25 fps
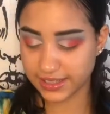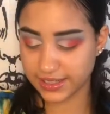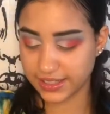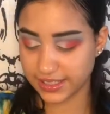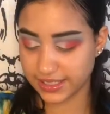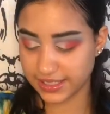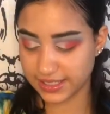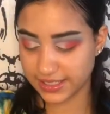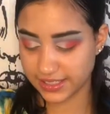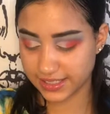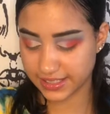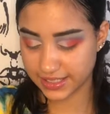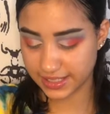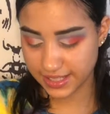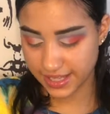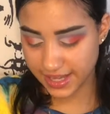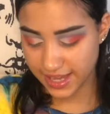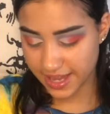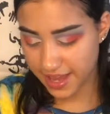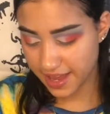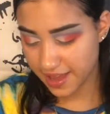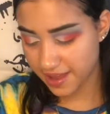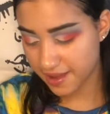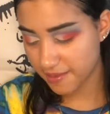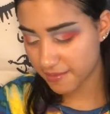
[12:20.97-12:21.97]
the
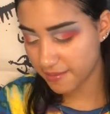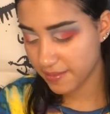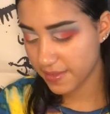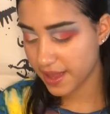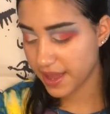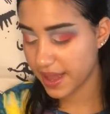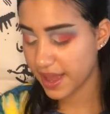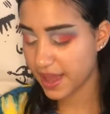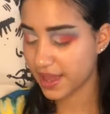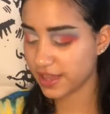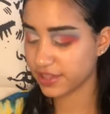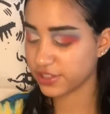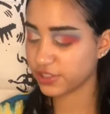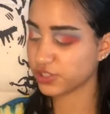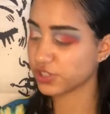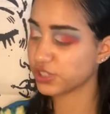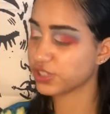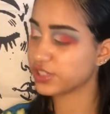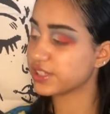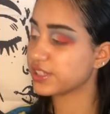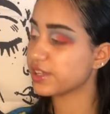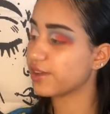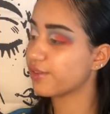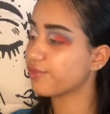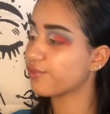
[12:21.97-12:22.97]
same,
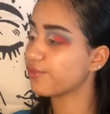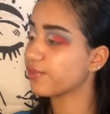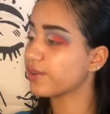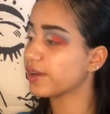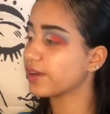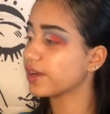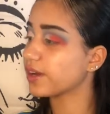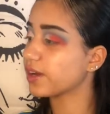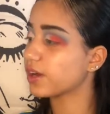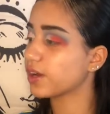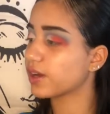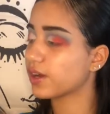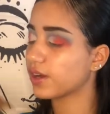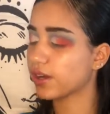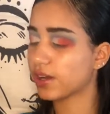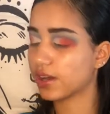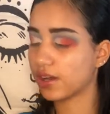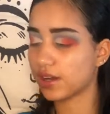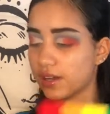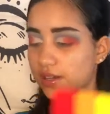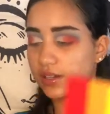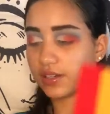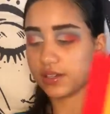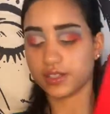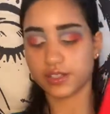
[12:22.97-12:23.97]
just different
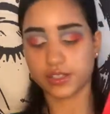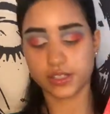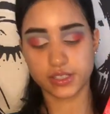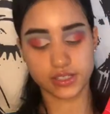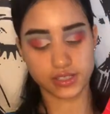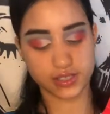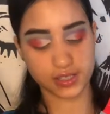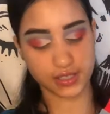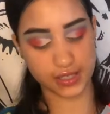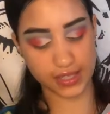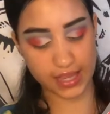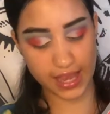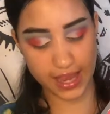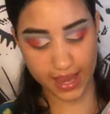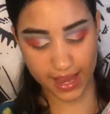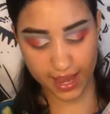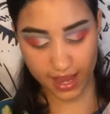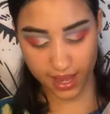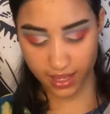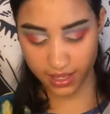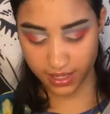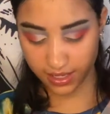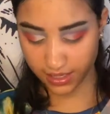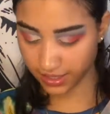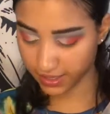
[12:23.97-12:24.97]
colors. Like,
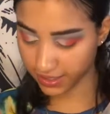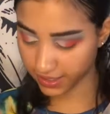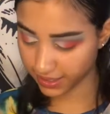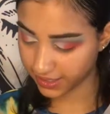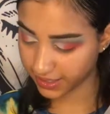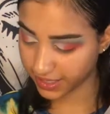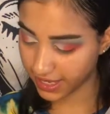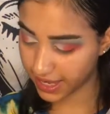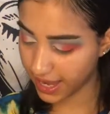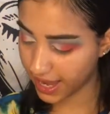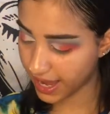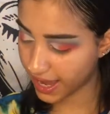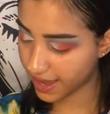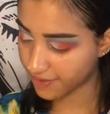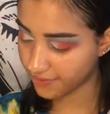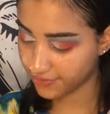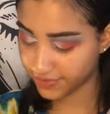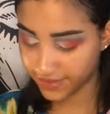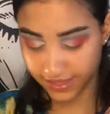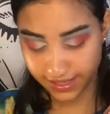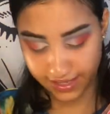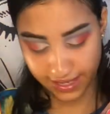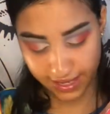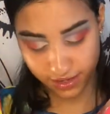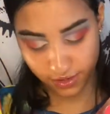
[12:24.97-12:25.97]
look, they have
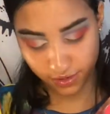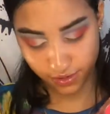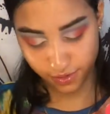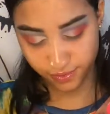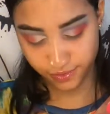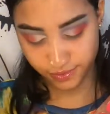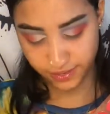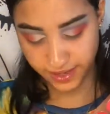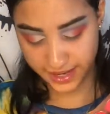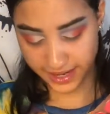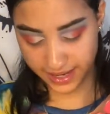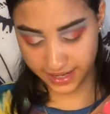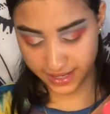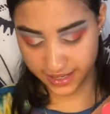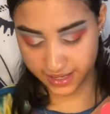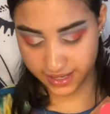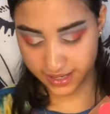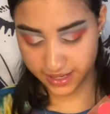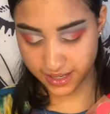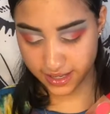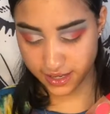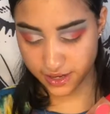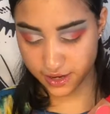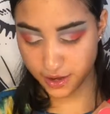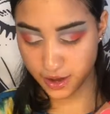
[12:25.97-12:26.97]
yellow right
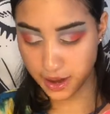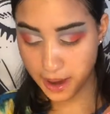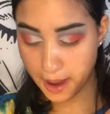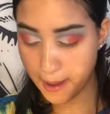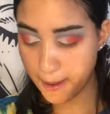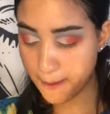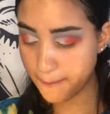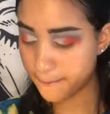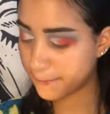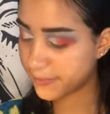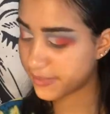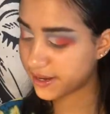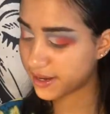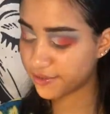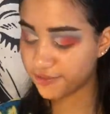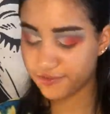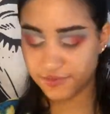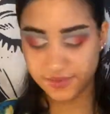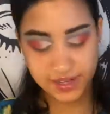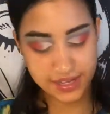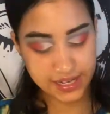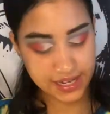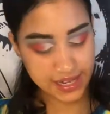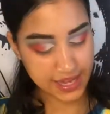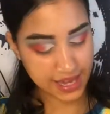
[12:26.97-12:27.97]
here, but I
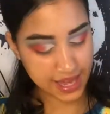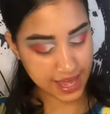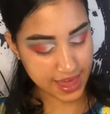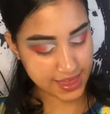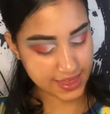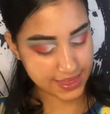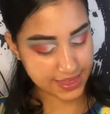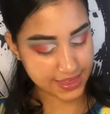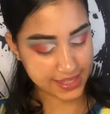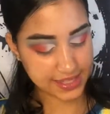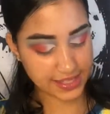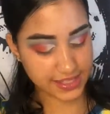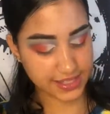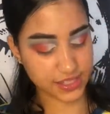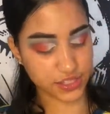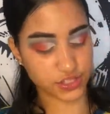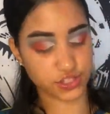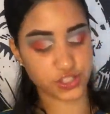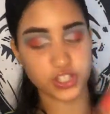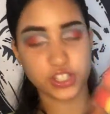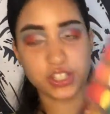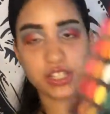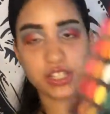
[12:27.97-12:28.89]
feel like this is just